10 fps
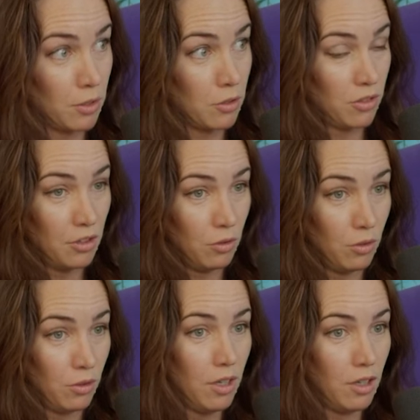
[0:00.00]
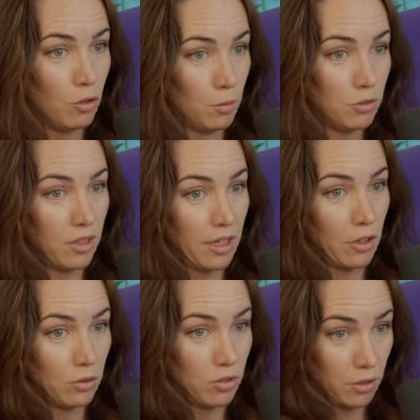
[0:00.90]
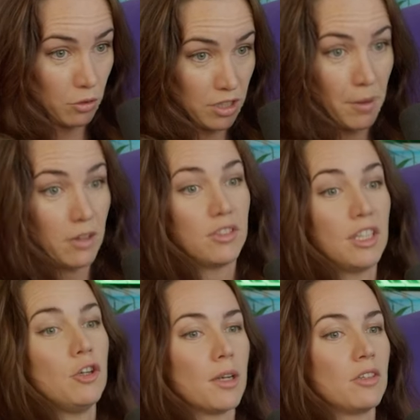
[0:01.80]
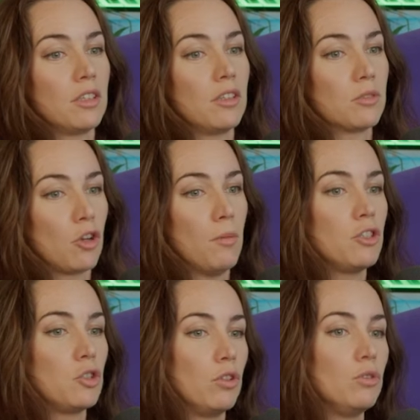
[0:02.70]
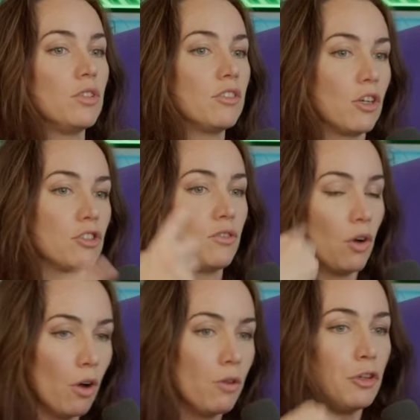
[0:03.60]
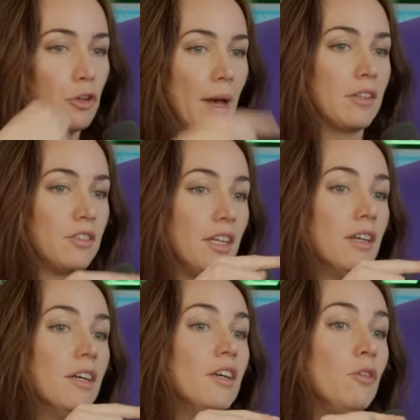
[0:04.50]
because then you're almost like you're dehumanizing them so much, you're losing touch of your own humanity,